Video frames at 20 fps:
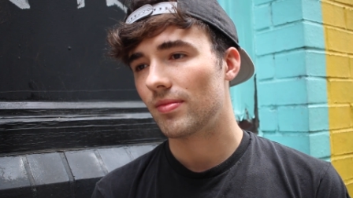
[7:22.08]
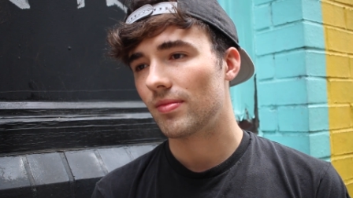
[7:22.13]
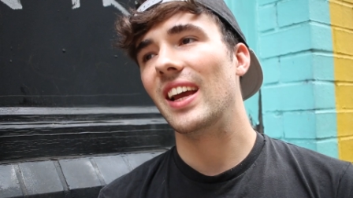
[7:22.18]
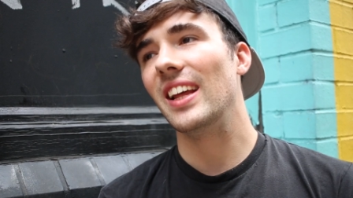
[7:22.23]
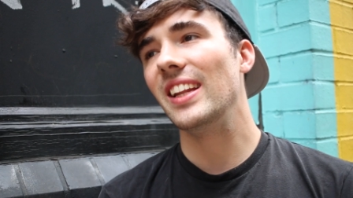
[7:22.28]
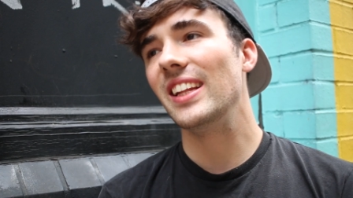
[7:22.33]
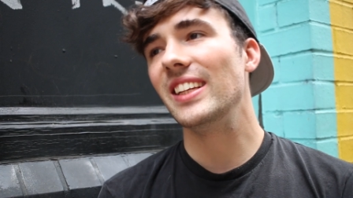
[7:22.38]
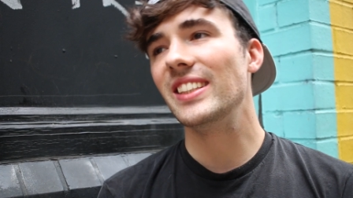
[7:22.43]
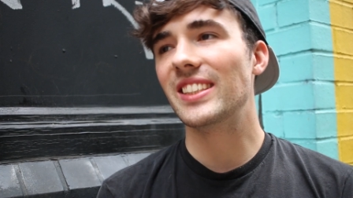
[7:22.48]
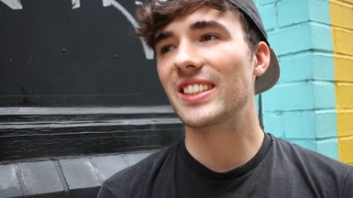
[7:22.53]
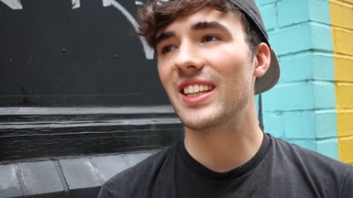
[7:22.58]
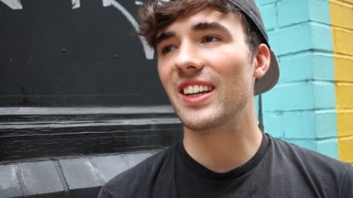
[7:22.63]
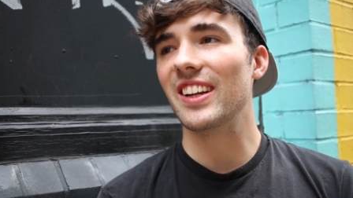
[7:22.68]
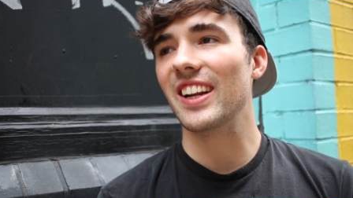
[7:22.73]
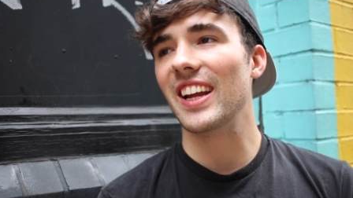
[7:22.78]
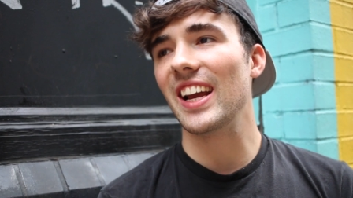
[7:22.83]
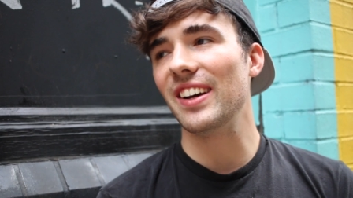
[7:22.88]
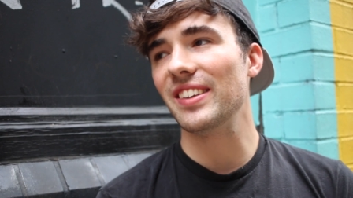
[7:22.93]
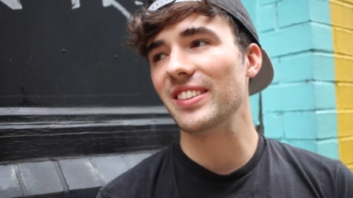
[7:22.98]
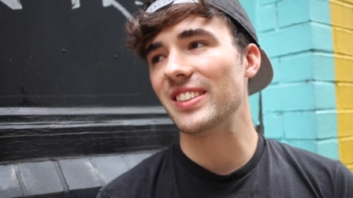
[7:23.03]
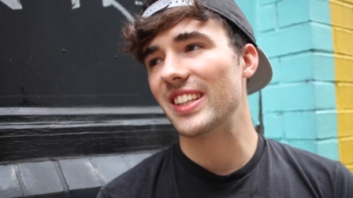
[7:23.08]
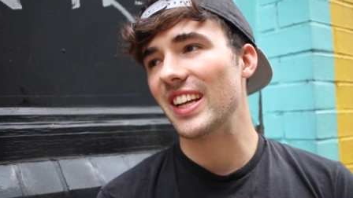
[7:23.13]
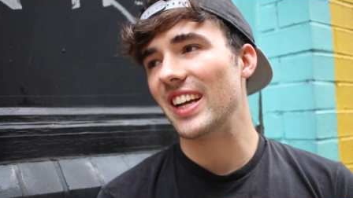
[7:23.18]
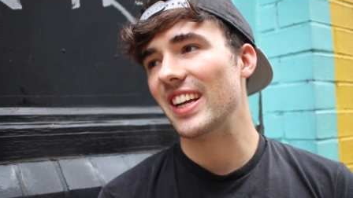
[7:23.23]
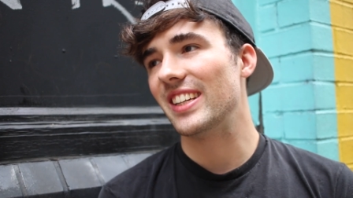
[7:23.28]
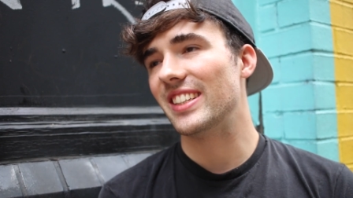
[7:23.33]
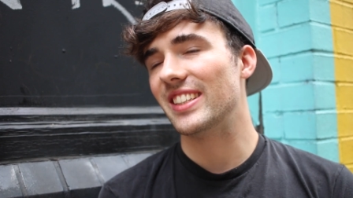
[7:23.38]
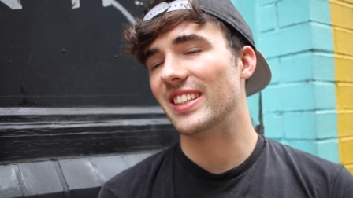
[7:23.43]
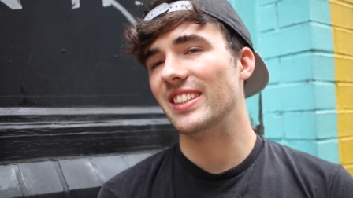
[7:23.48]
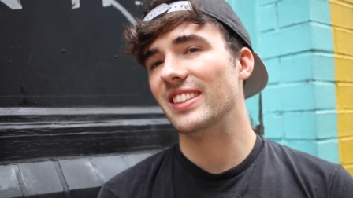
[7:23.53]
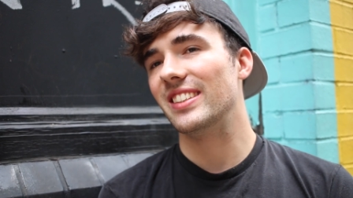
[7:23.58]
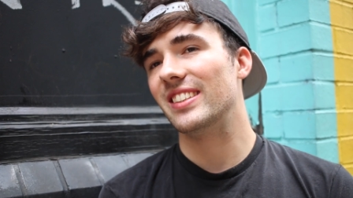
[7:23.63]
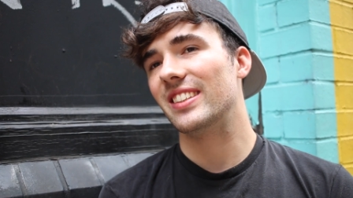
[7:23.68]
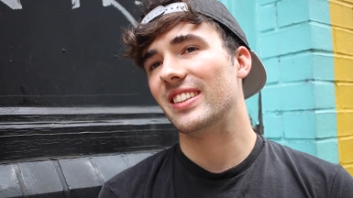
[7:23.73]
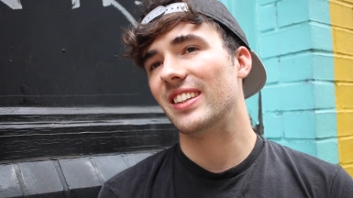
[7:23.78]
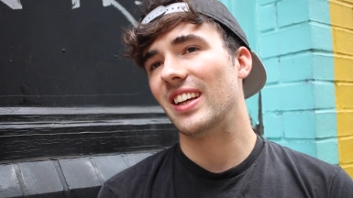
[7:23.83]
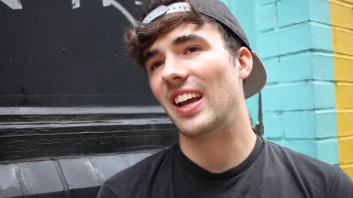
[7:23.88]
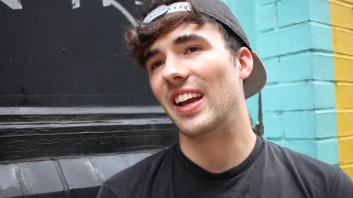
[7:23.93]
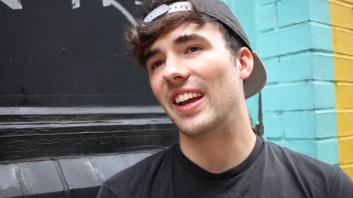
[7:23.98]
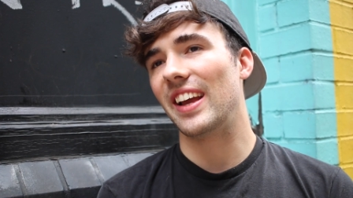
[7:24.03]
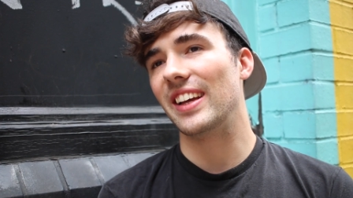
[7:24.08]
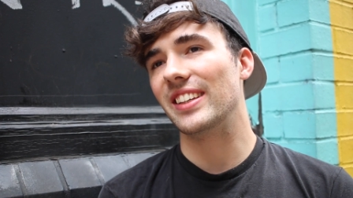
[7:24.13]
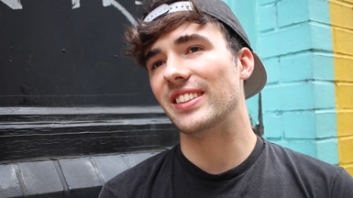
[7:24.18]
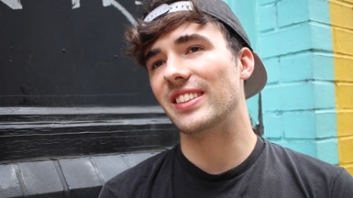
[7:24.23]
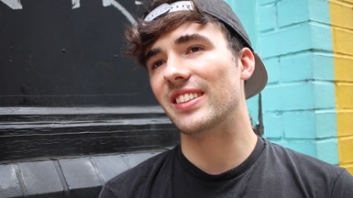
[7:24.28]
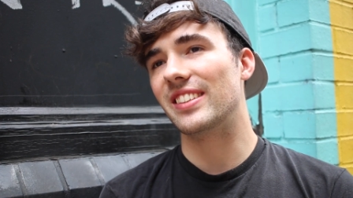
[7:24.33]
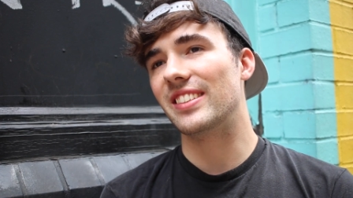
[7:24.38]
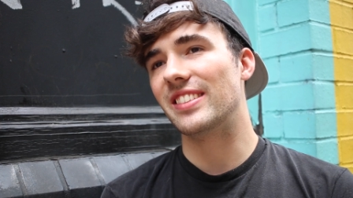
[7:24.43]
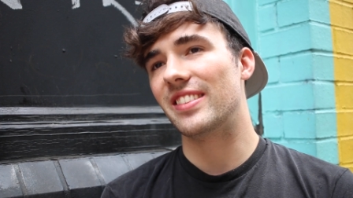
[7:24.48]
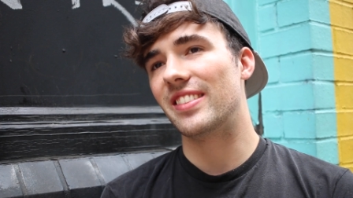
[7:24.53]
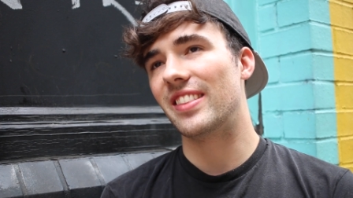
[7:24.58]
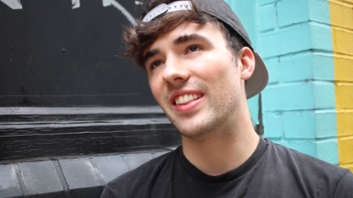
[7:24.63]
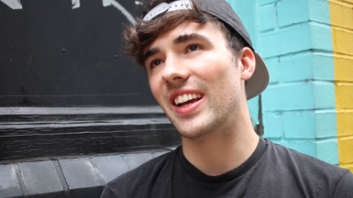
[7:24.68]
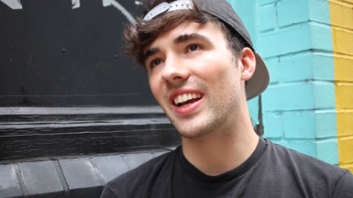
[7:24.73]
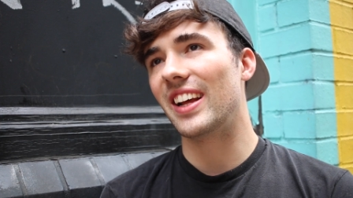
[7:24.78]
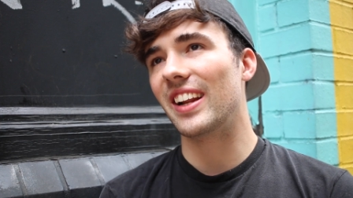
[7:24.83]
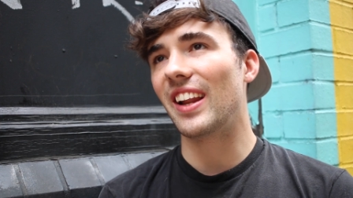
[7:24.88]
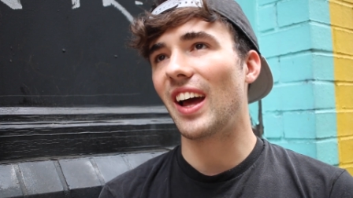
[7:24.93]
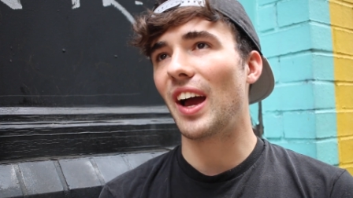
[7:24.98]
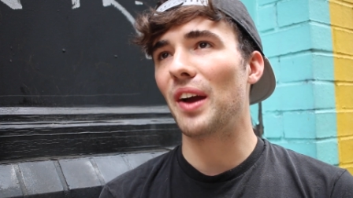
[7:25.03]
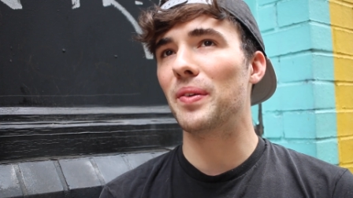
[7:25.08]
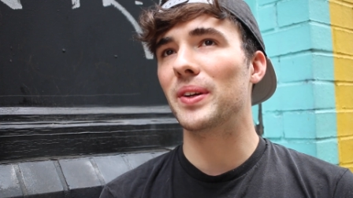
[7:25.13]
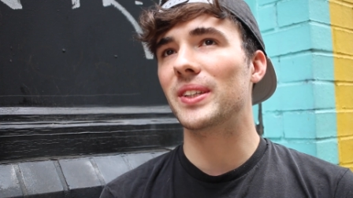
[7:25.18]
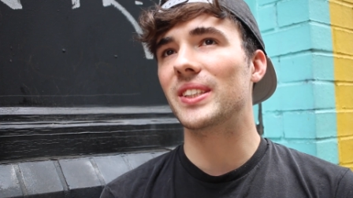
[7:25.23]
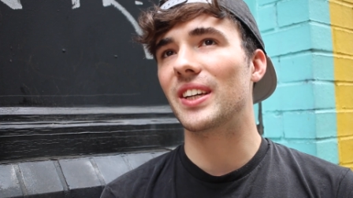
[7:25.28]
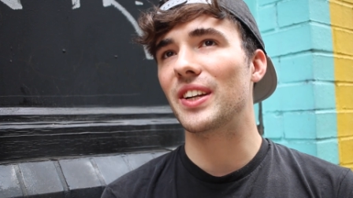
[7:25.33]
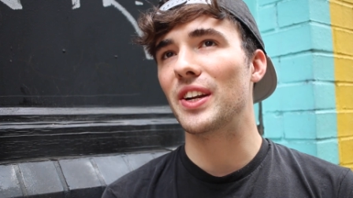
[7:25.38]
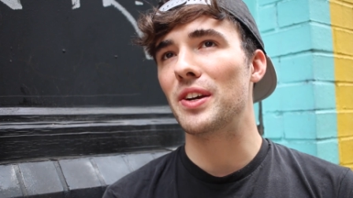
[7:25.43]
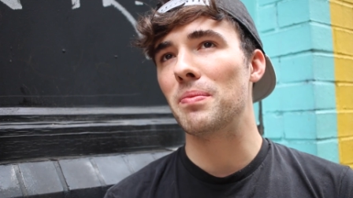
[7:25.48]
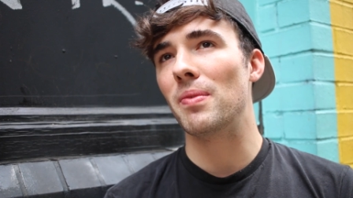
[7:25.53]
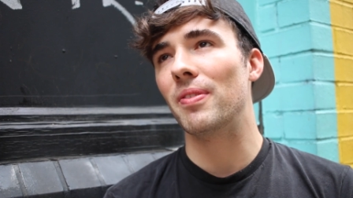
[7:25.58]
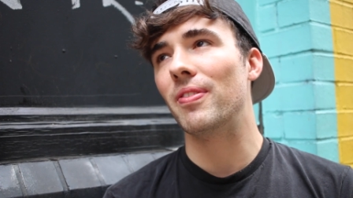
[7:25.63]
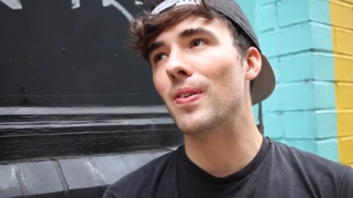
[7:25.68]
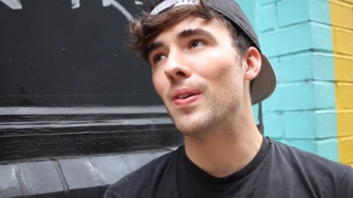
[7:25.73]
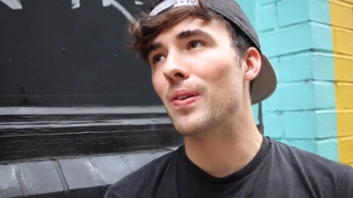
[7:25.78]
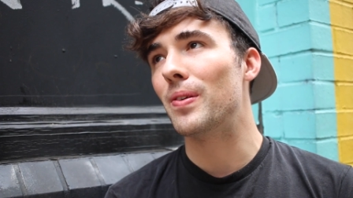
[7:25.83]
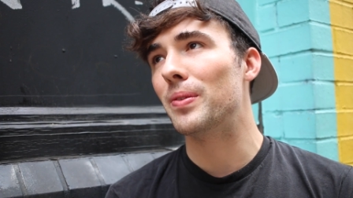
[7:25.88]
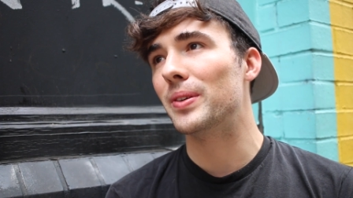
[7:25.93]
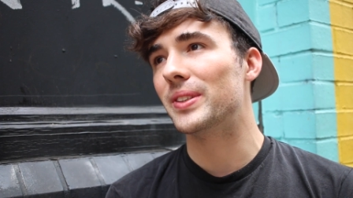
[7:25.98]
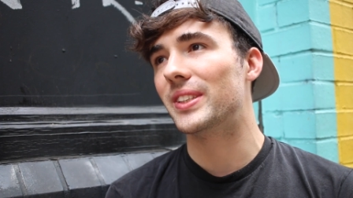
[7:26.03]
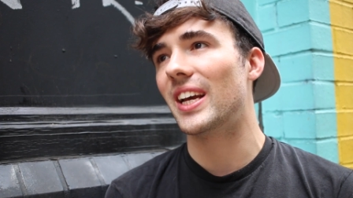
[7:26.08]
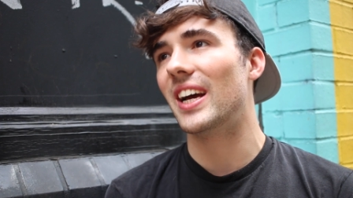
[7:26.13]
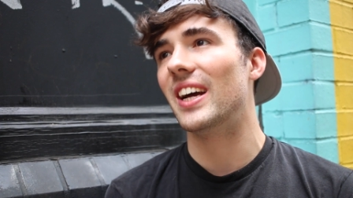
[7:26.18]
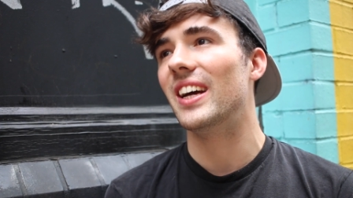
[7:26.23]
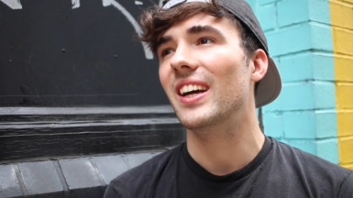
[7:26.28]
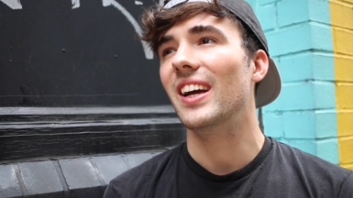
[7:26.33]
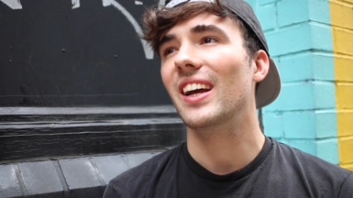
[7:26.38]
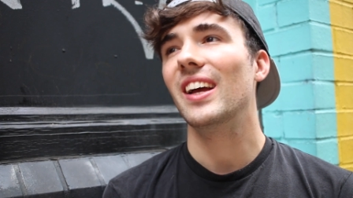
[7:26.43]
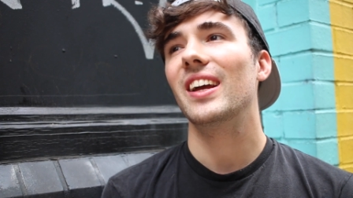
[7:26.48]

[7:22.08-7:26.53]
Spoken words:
In these starting out stages, I guess the thing that I wish I'd known before was that